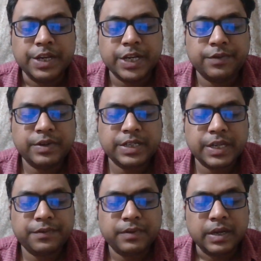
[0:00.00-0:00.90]
in which
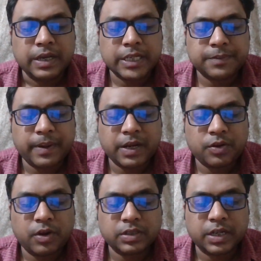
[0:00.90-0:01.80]
if spinal
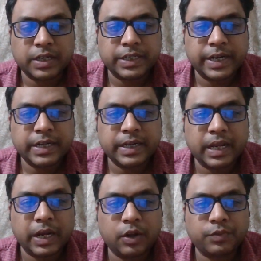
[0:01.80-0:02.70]
cords herniate
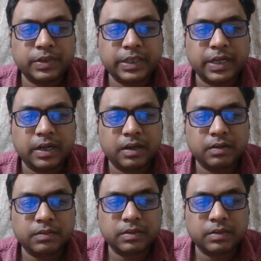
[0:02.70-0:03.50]
along with the